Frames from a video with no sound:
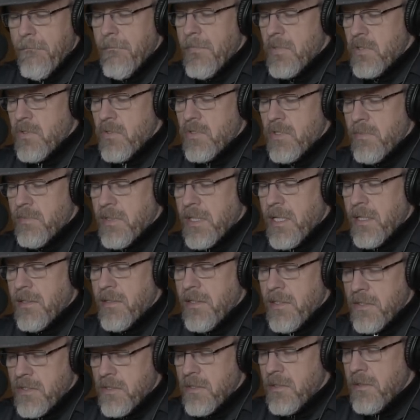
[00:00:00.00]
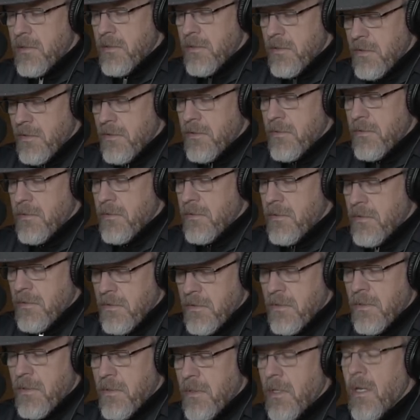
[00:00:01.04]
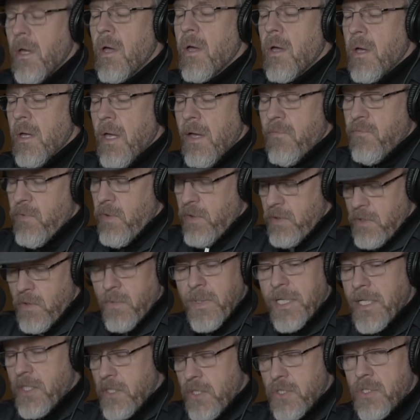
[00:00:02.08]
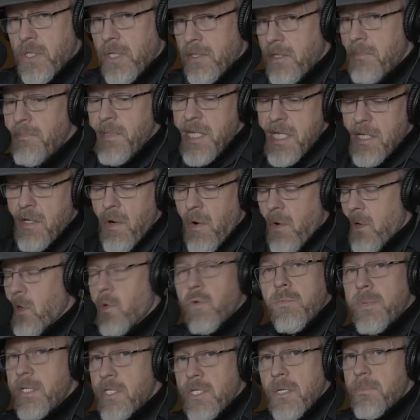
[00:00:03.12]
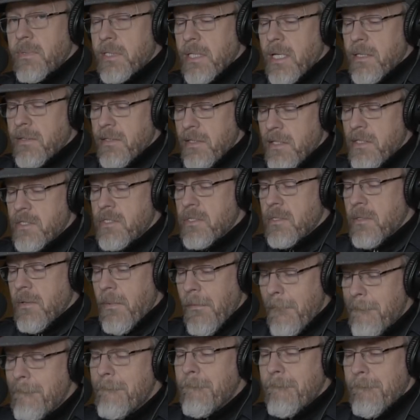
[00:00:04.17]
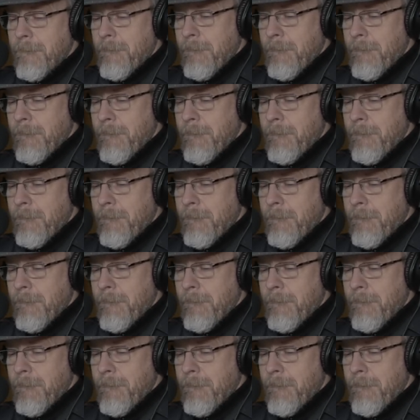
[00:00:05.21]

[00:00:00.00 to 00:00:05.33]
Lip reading: So something like this. If we were doing it just on the B chord, it would be something like this. 1